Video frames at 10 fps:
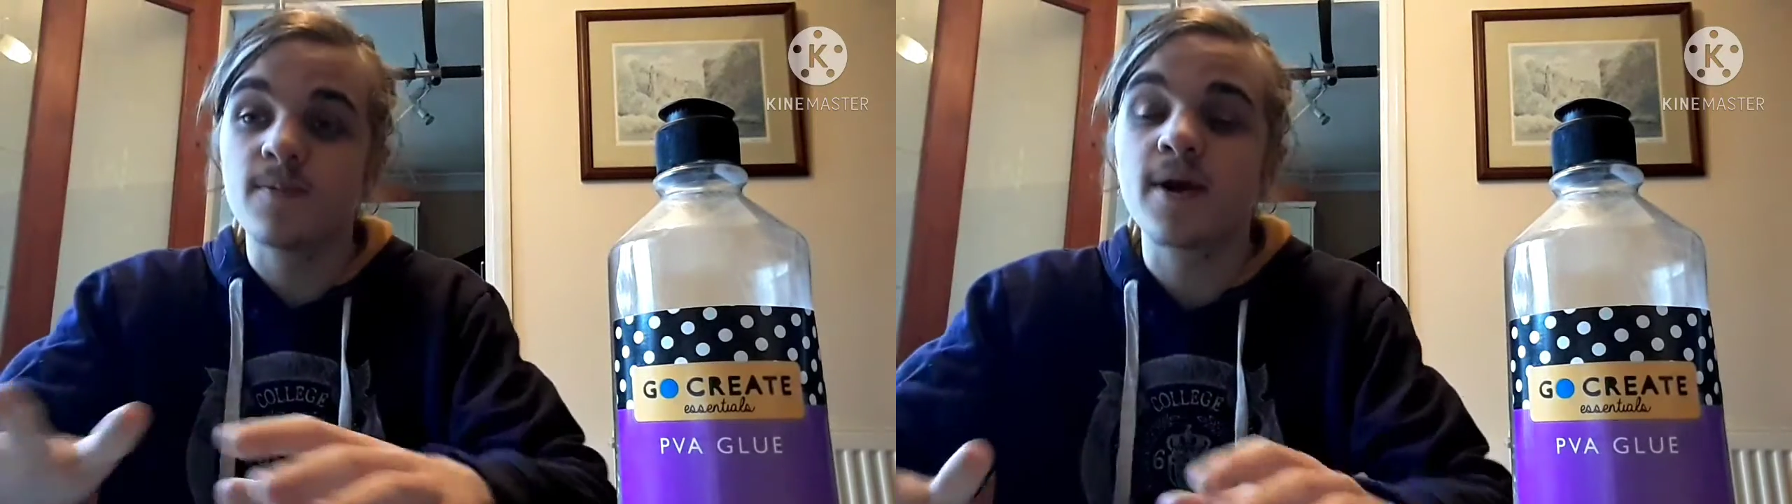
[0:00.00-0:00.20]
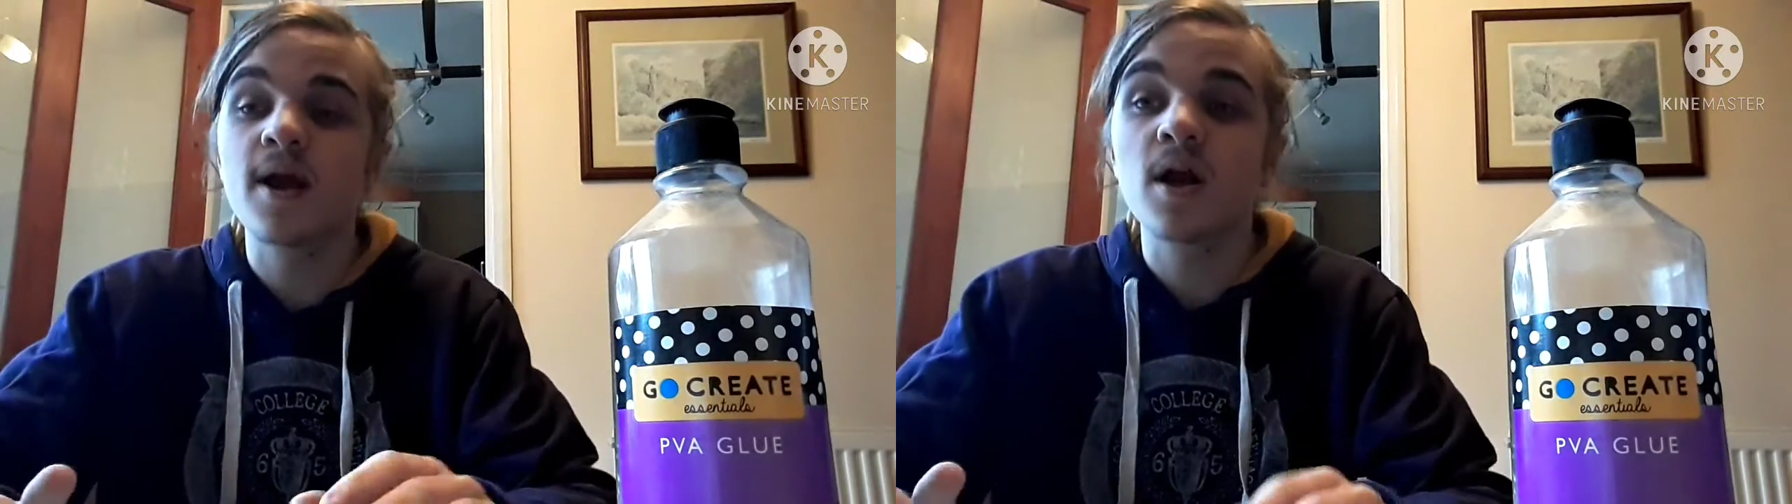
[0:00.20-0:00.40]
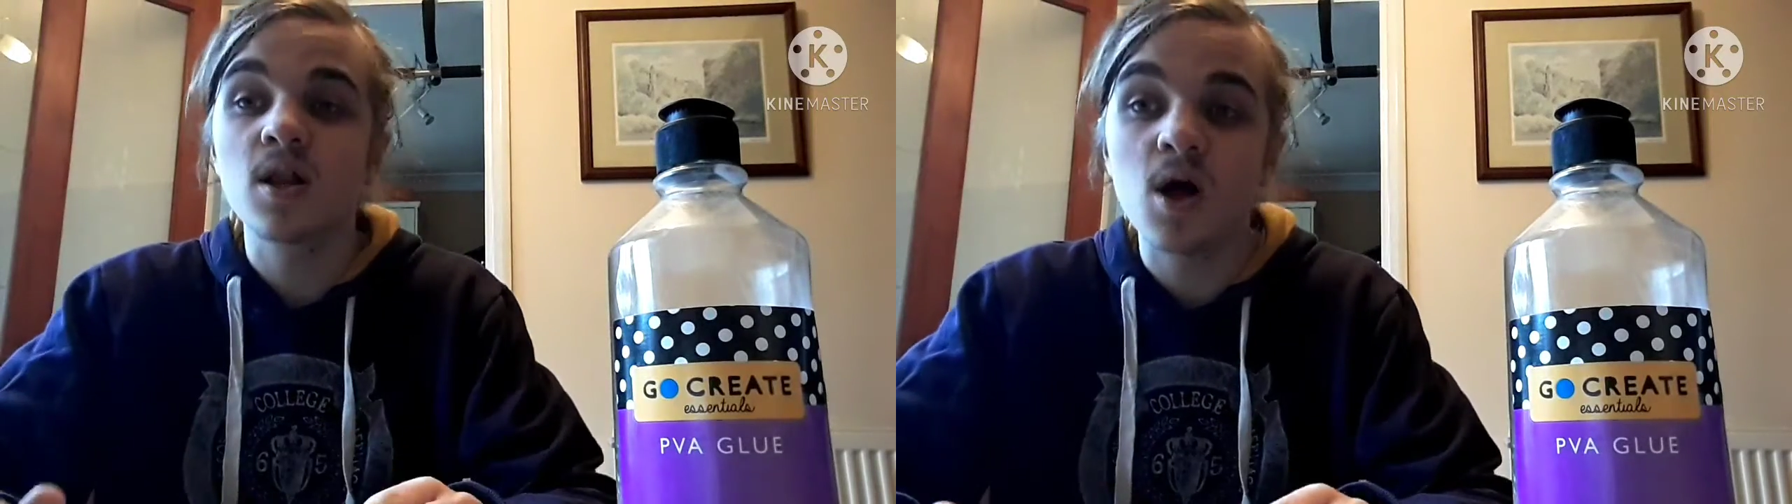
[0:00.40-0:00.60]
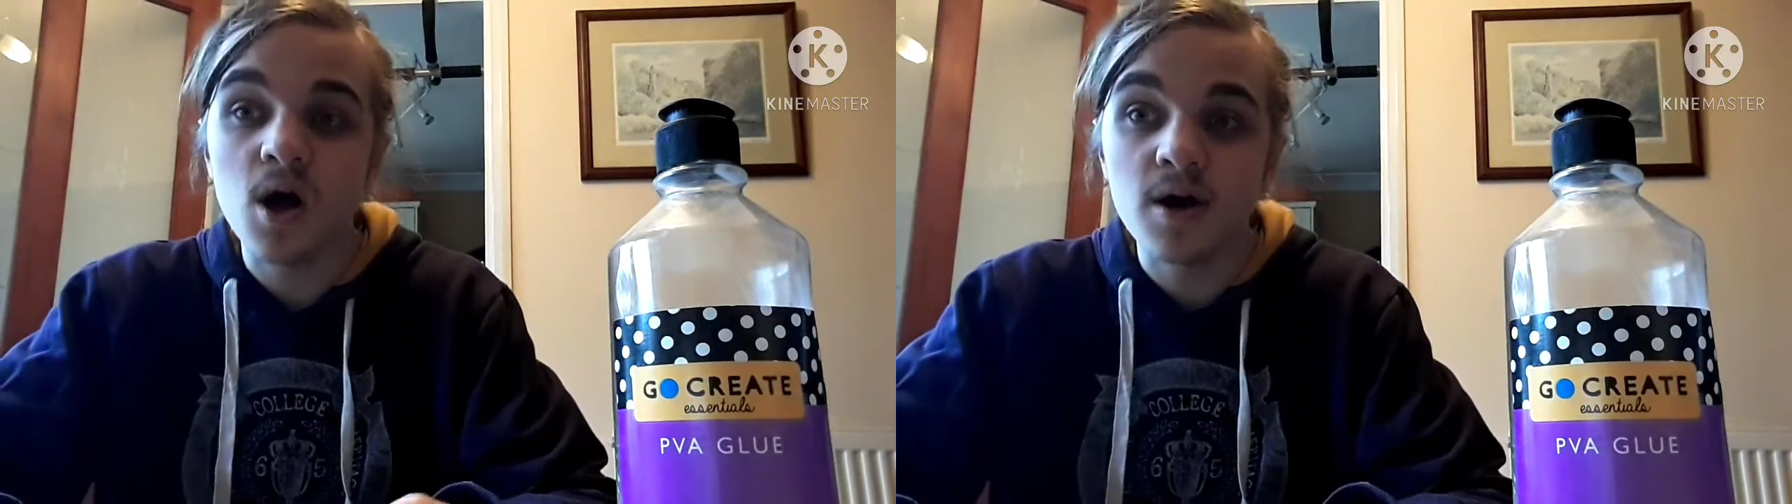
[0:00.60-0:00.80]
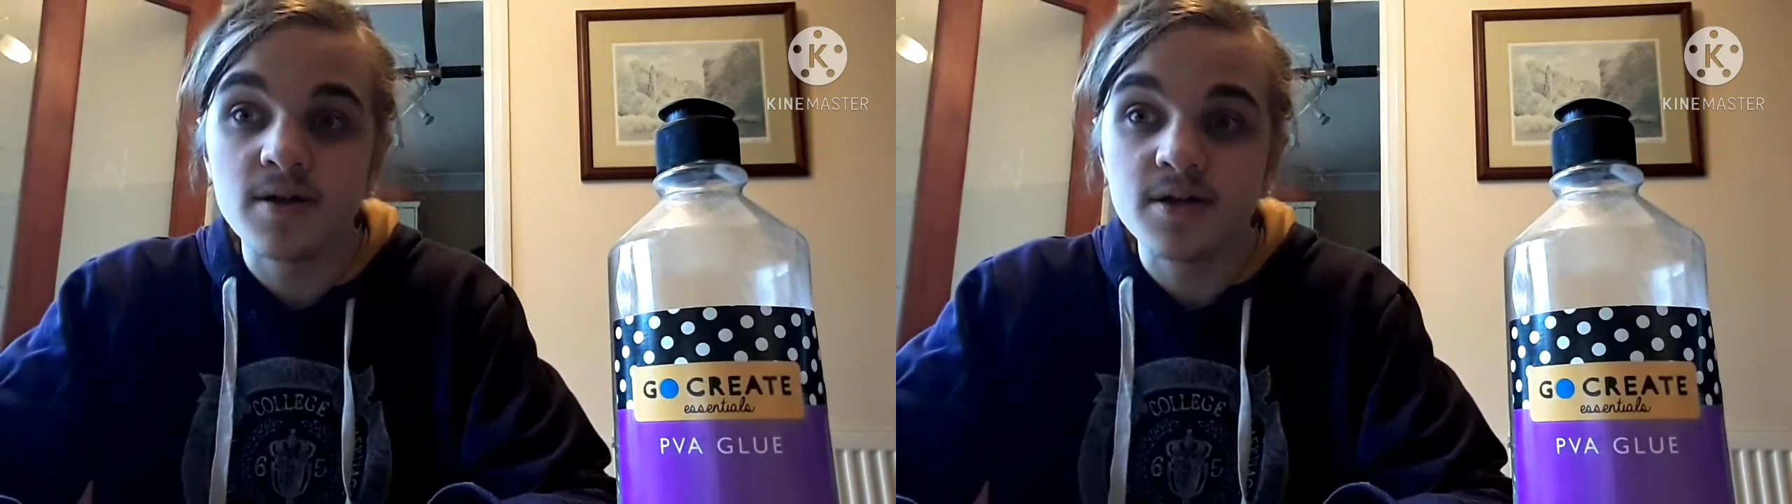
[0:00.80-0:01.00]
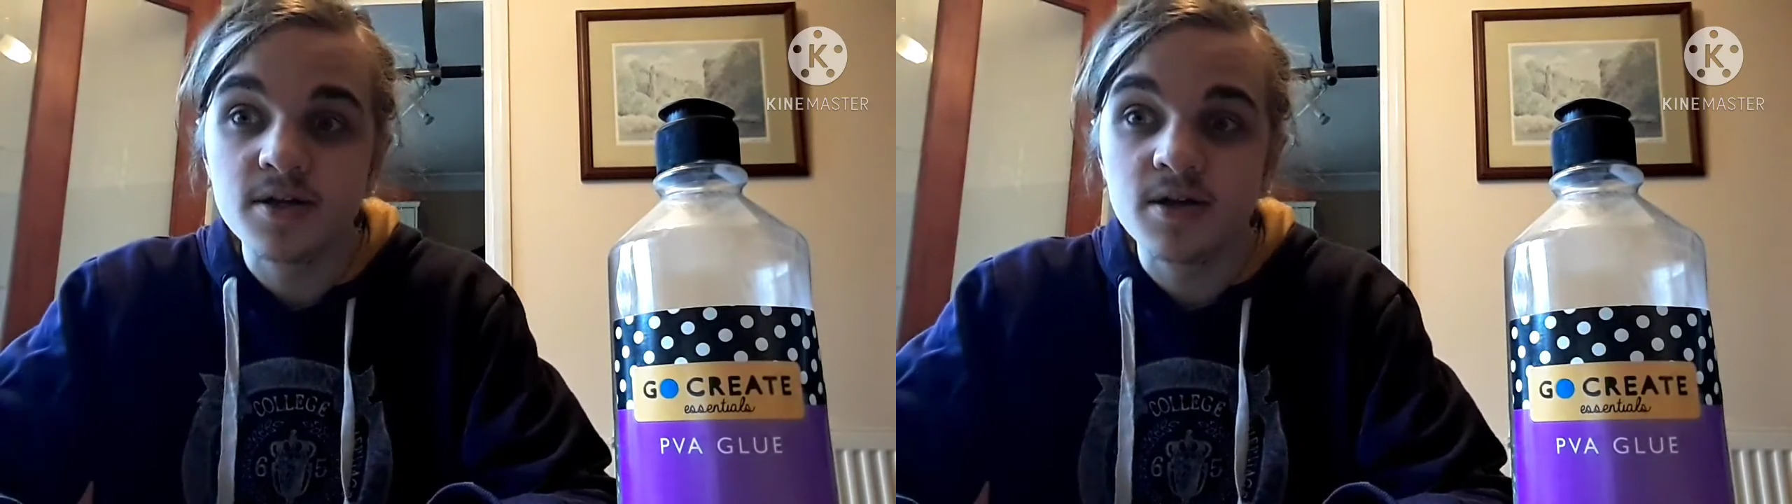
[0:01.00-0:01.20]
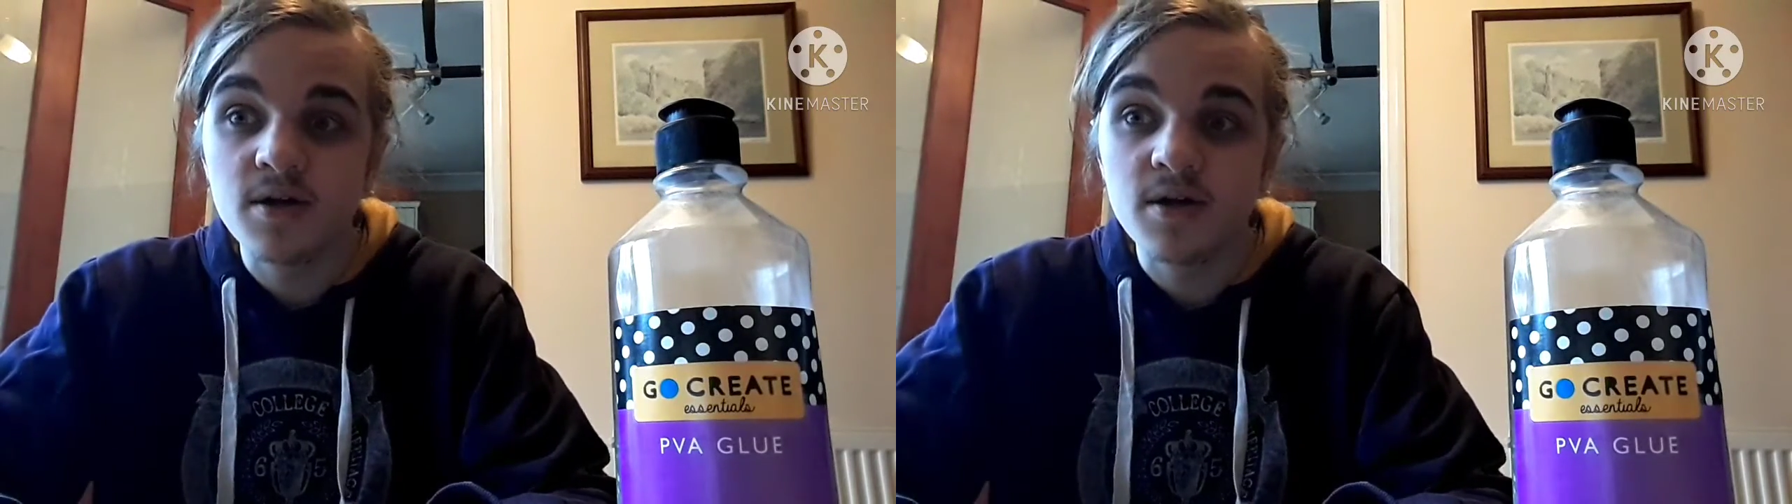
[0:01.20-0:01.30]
to make a collage